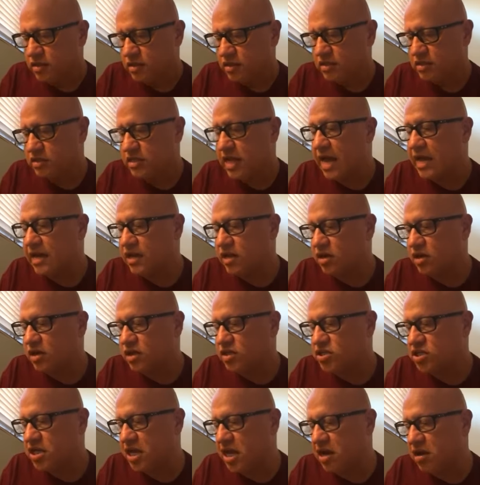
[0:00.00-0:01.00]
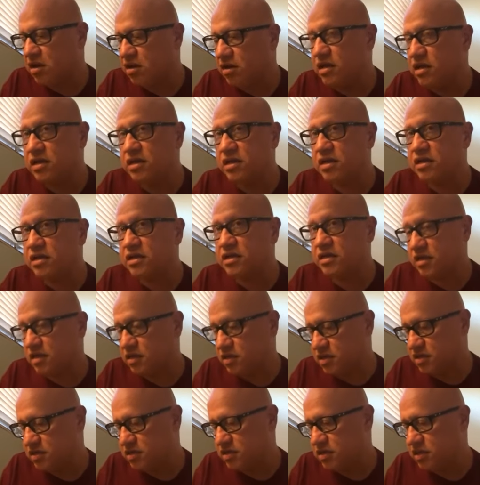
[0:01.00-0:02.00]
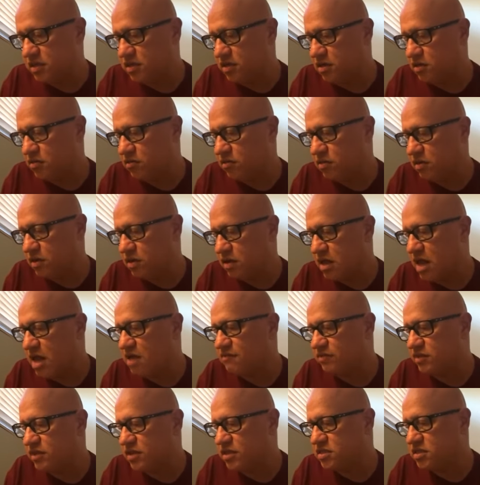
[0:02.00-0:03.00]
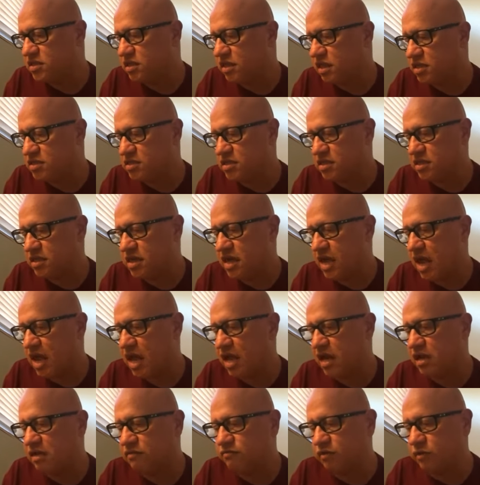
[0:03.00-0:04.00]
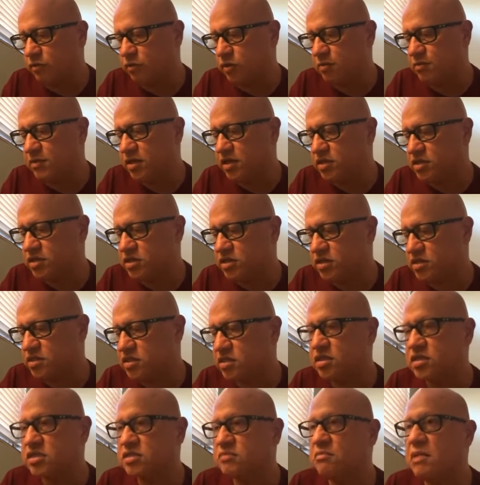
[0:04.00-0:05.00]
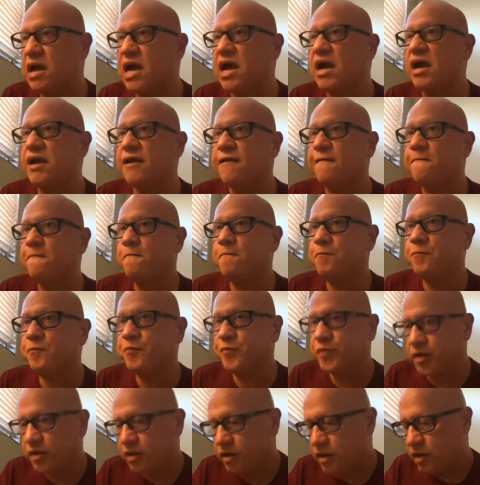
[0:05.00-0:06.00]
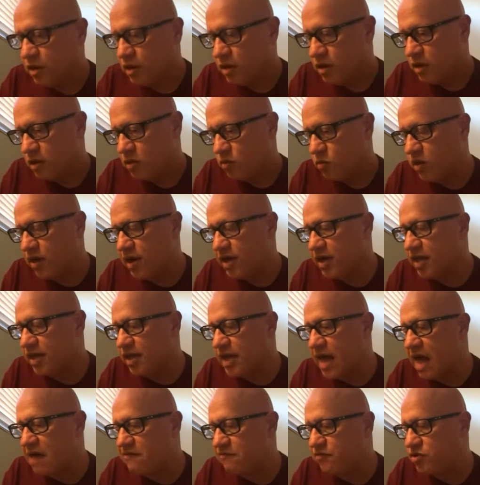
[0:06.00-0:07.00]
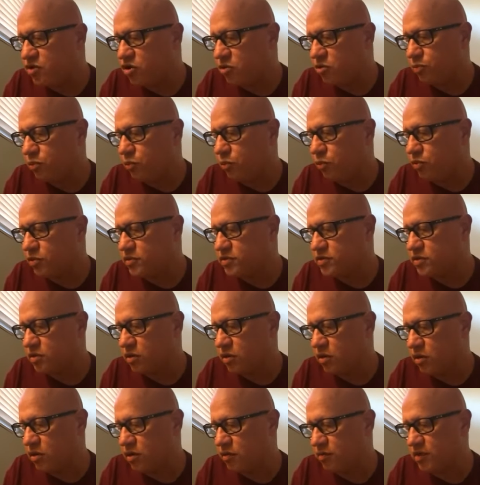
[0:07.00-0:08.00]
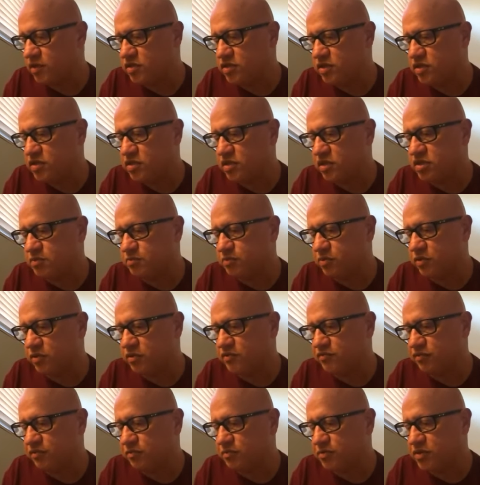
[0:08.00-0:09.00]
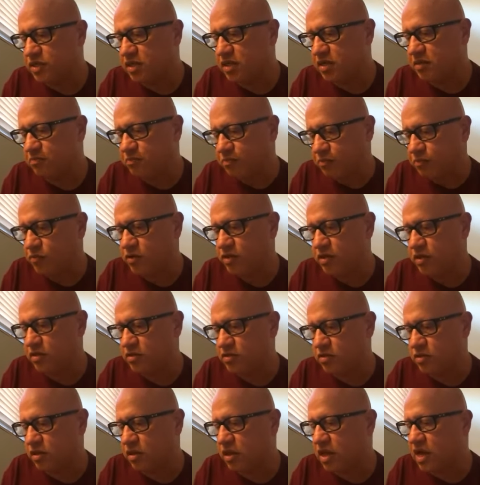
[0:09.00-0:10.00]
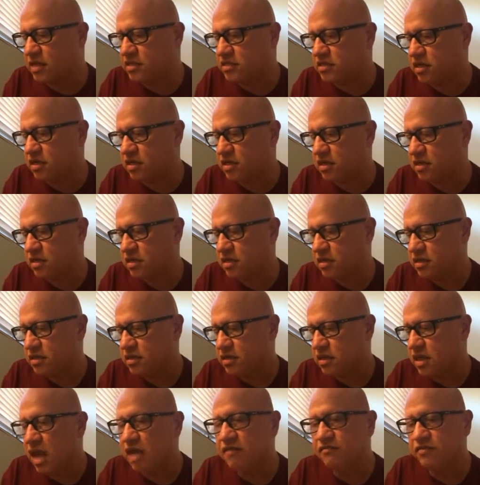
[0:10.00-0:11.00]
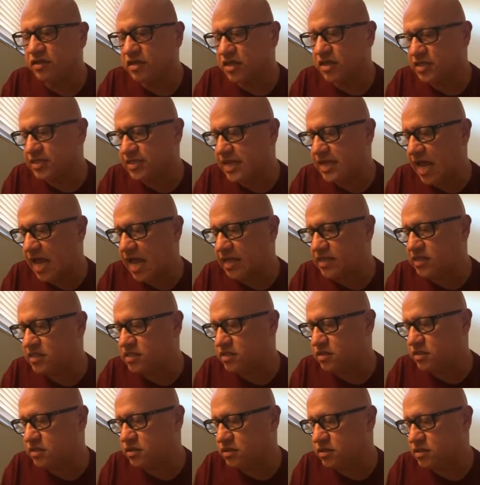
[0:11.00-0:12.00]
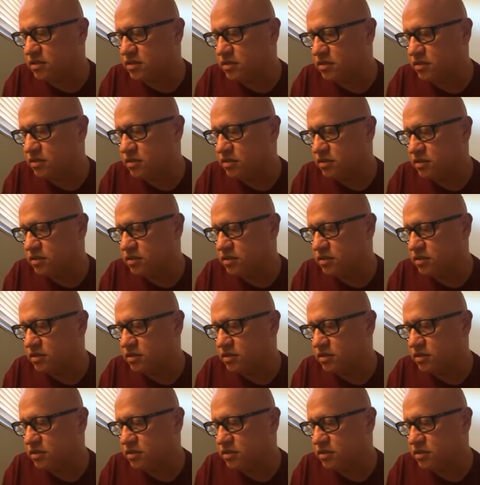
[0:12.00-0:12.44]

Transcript: Standing on a chair in an Indian casino, Evelyn's clutching the hand of a woman she's just met. Wearing a lavender poodle skirt that she just pulled from deep within her closet, Evelyn dances.